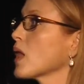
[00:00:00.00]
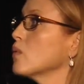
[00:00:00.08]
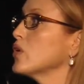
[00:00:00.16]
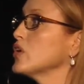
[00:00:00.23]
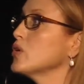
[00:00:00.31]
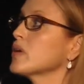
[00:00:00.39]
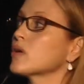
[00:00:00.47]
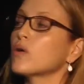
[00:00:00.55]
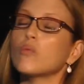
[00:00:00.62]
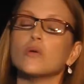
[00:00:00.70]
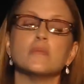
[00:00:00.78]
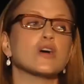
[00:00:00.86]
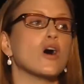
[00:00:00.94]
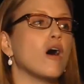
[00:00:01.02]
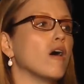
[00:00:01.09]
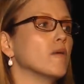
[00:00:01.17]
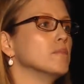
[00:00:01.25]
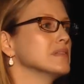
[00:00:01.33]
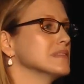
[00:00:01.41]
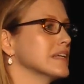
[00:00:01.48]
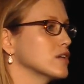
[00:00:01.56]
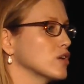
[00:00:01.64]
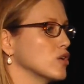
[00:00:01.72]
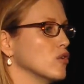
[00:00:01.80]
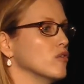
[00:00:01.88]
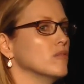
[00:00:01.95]
When you hear a woman called
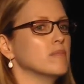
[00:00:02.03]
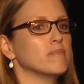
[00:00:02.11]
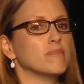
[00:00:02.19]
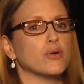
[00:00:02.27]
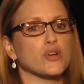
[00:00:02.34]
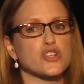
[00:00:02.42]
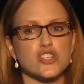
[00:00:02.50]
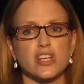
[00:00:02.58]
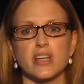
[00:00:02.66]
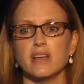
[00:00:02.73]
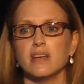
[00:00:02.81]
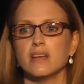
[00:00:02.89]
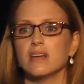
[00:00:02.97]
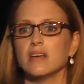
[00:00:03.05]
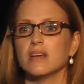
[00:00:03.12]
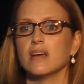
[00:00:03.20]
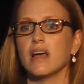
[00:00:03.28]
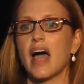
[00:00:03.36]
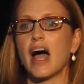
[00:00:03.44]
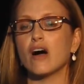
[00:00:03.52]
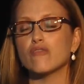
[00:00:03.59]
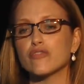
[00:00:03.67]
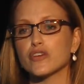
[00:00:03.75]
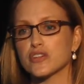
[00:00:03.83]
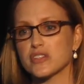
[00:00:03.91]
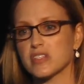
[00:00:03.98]
political, pushy, out
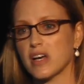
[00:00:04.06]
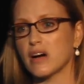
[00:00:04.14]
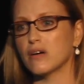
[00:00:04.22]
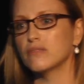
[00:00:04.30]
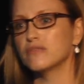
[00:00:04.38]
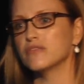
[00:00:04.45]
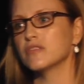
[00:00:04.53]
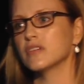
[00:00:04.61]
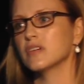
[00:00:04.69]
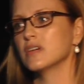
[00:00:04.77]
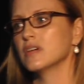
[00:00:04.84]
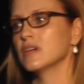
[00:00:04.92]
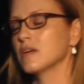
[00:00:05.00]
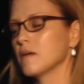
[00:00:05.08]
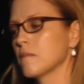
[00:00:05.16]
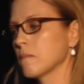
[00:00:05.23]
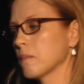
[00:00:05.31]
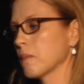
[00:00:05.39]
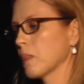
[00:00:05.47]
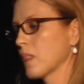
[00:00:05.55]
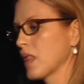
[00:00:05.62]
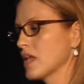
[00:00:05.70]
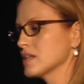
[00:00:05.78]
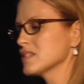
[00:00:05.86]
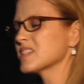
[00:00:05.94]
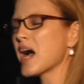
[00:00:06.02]
for herself,
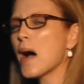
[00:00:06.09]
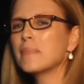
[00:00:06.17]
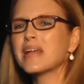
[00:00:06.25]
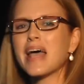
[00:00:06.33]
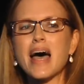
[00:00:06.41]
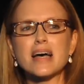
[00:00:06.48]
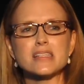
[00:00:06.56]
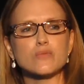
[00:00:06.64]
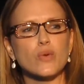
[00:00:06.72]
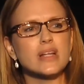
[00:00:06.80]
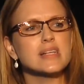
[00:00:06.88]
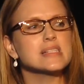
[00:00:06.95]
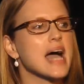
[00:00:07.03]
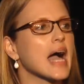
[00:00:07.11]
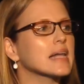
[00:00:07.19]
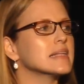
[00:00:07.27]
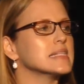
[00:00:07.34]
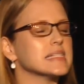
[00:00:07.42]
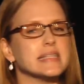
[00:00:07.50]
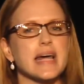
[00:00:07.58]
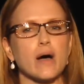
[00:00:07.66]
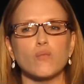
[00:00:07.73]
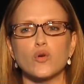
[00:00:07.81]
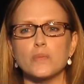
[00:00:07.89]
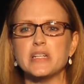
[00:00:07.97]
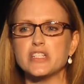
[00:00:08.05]
stop and ask, what exactly did that
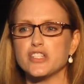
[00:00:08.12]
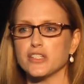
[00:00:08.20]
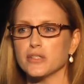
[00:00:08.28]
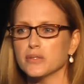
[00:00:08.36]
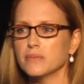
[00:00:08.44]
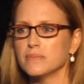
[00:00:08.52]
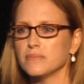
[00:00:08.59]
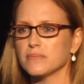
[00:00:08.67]
woman do?